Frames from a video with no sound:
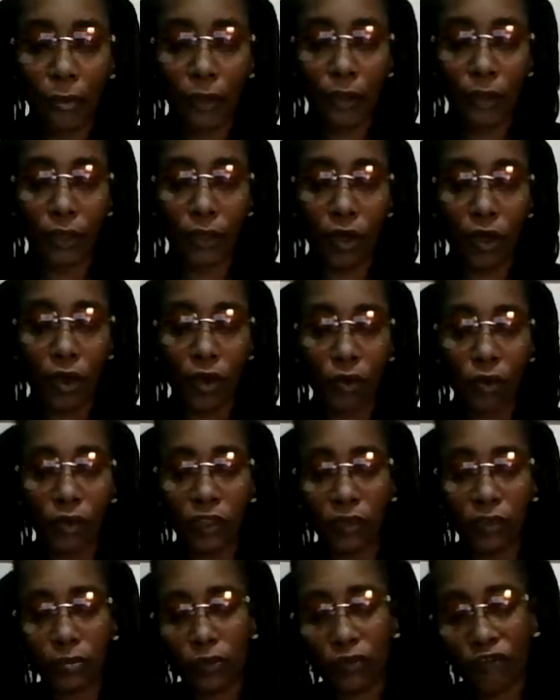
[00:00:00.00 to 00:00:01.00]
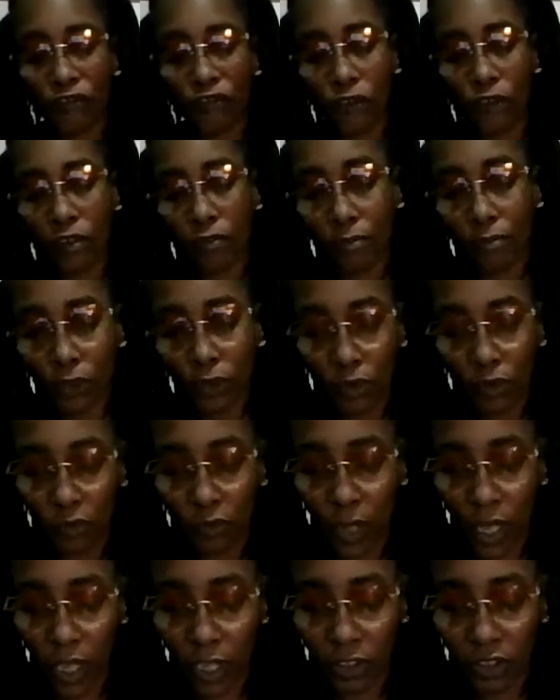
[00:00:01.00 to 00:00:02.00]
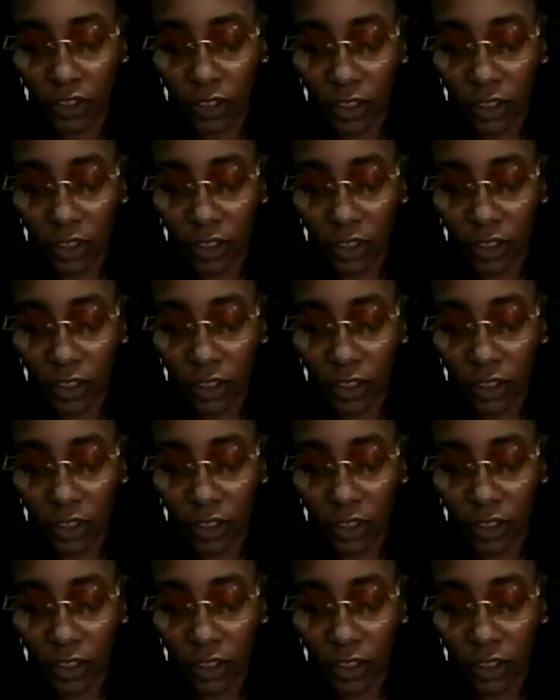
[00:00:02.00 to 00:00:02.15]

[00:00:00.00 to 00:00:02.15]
always perform moon magic.